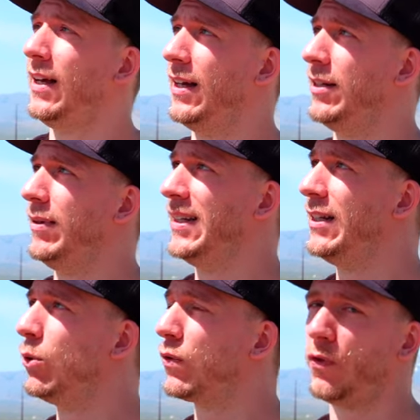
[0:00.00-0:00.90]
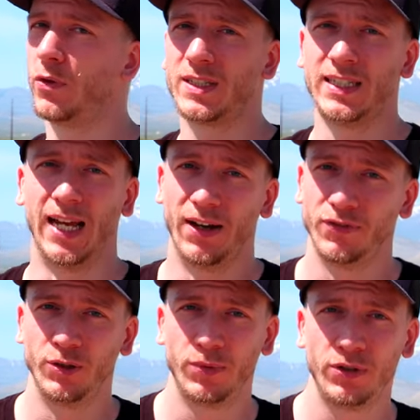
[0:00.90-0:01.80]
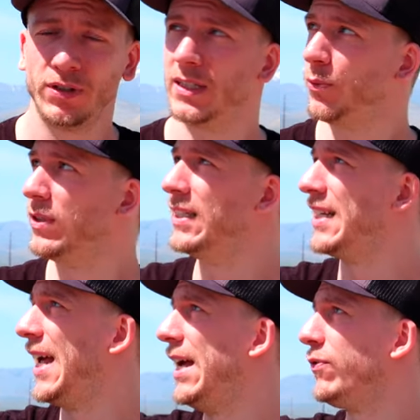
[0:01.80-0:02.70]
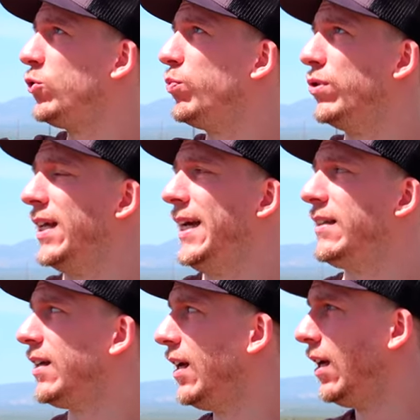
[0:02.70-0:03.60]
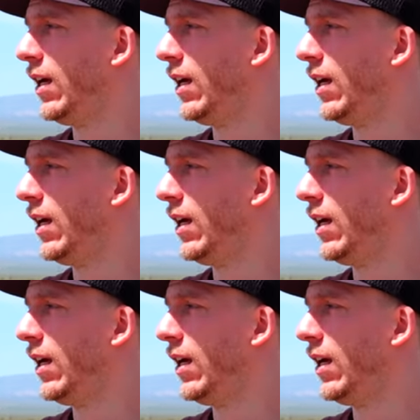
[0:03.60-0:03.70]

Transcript: Uh, and then look for the F number. This one is F2.8.